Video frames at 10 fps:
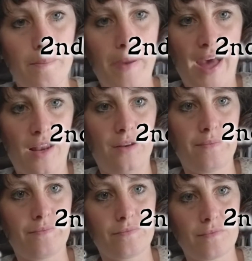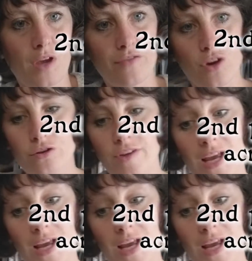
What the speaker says: paint. I've got acrylic